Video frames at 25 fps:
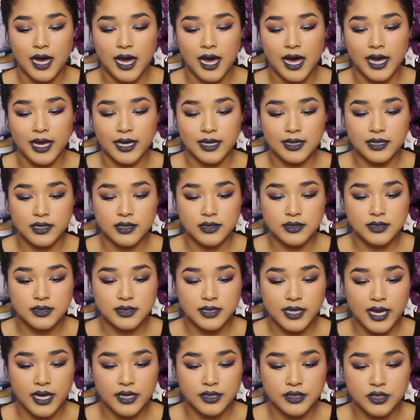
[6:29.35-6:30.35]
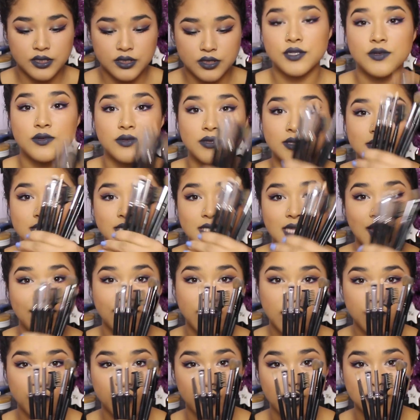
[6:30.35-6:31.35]
eye little set to
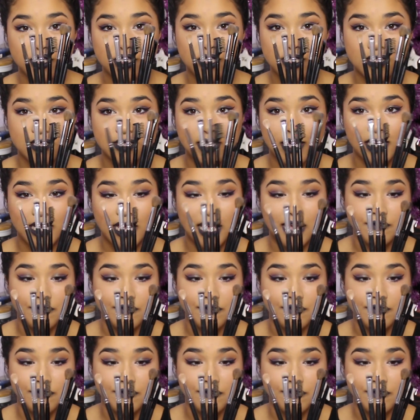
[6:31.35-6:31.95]
7 brushes that